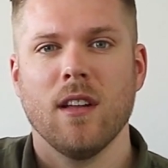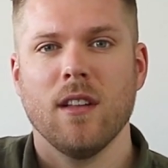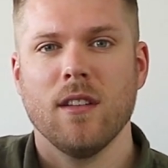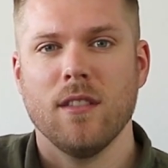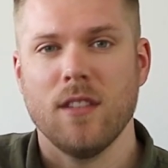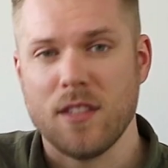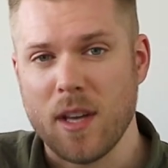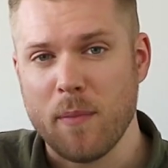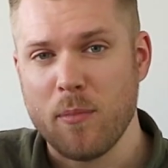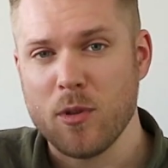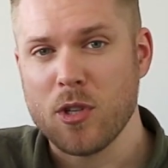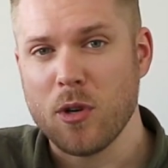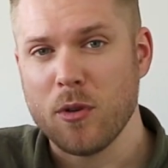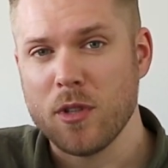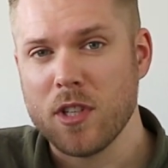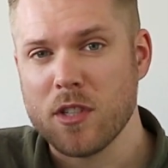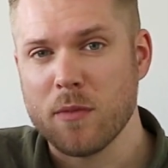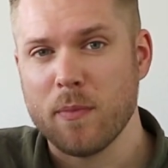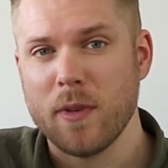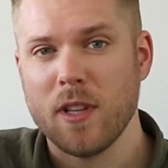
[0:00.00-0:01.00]
This
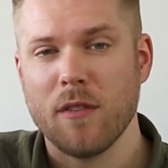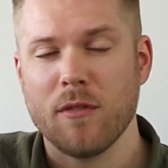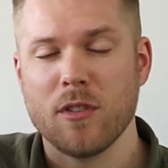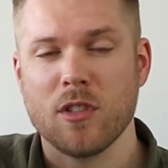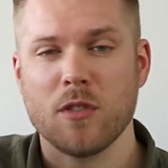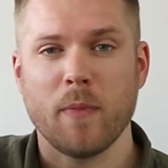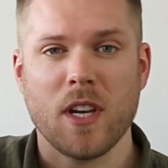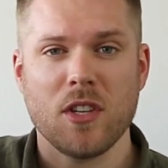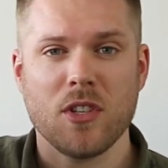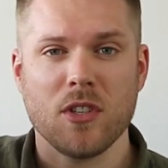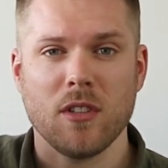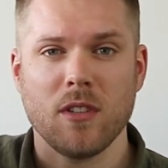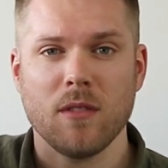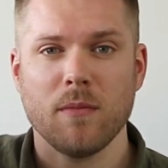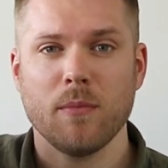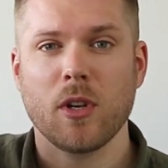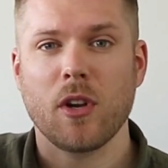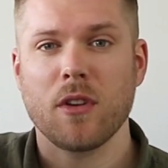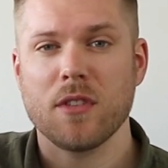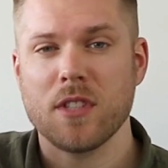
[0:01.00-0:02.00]
episode is a bit of a special
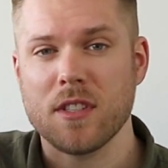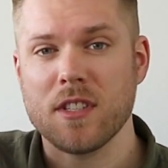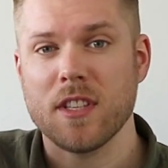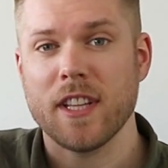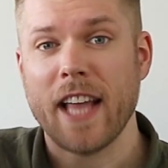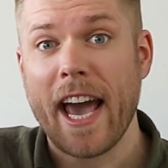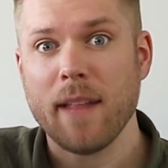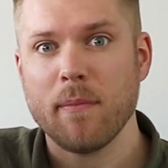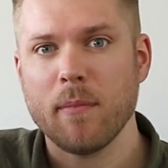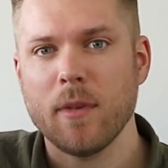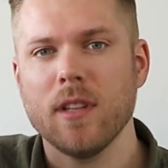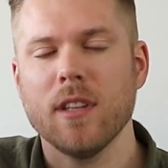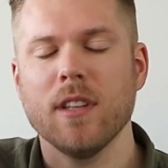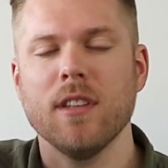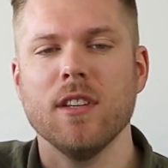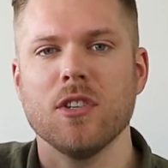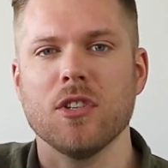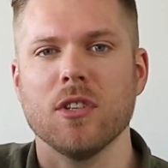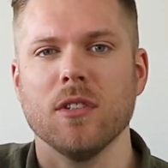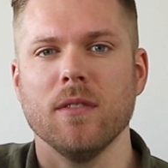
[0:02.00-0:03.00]
because it's an admin
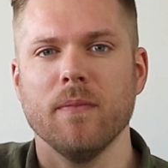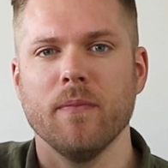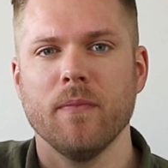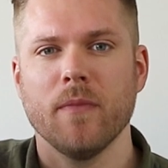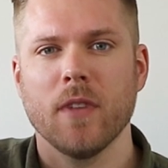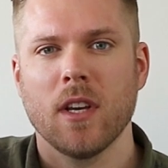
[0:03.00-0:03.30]
edition.